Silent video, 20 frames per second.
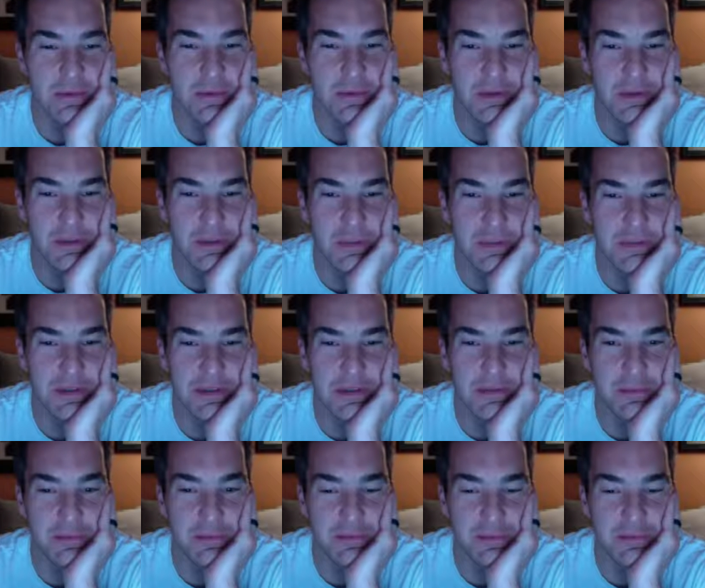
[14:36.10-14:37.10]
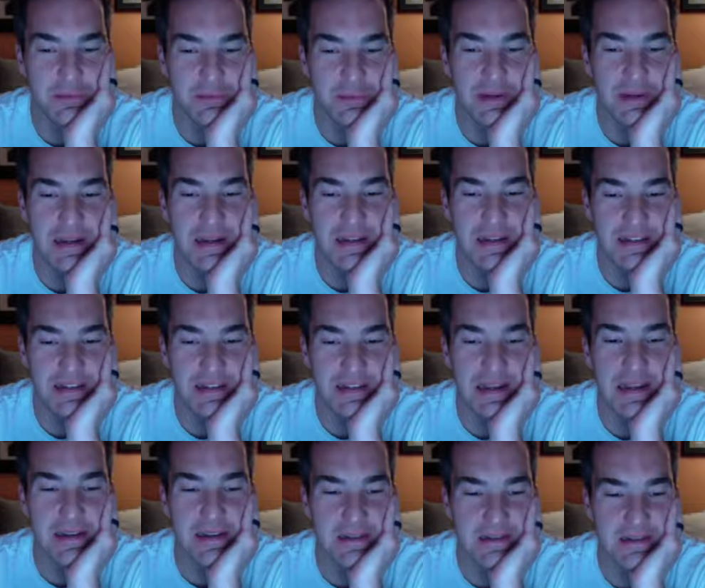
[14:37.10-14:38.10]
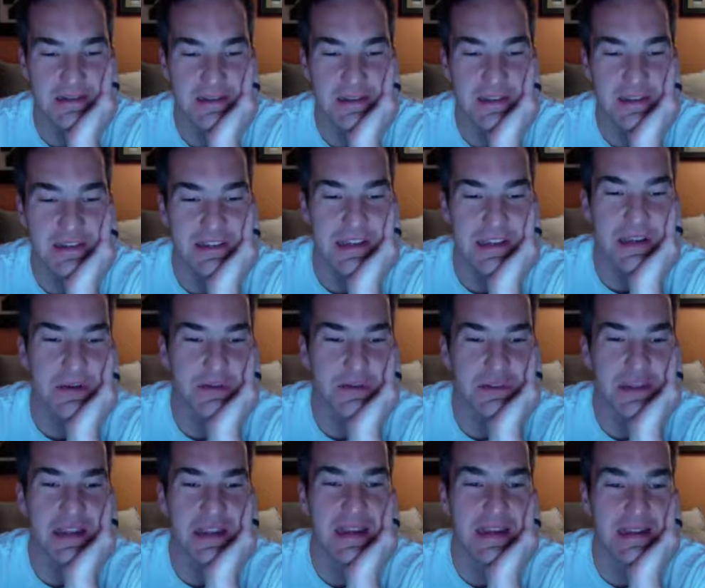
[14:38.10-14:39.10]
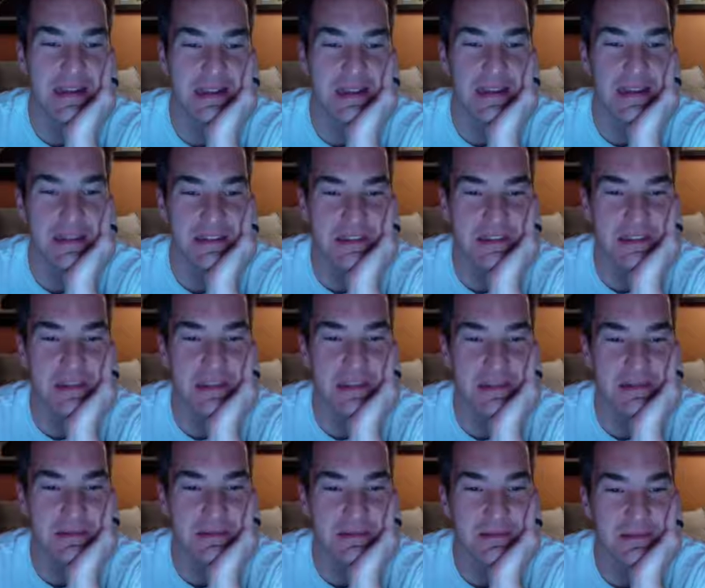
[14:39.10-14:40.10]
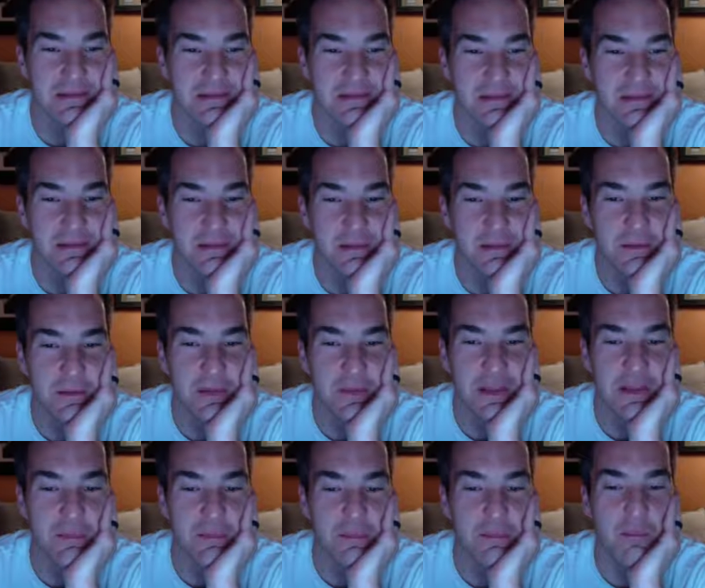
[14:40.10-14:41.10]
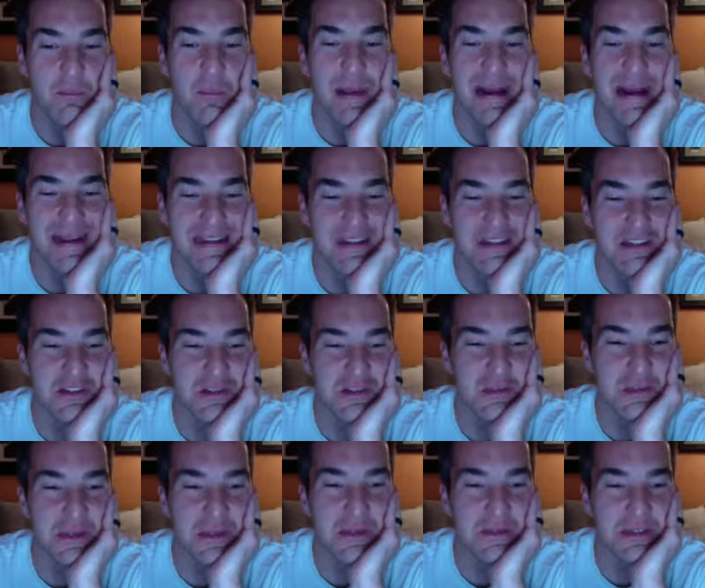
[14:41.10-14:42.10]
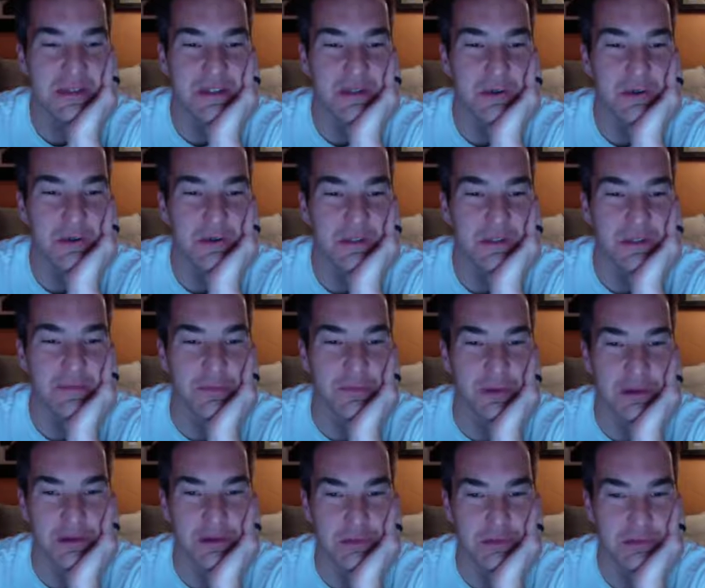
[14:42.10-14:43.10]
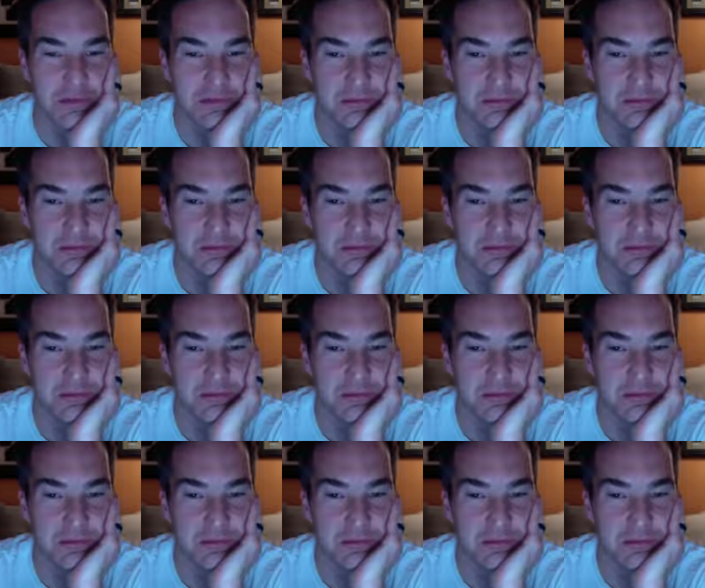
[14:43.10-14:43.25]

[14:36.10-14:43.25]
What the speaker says: on. What was that? I had a stat. San Jose gets in with a -21 goal differential.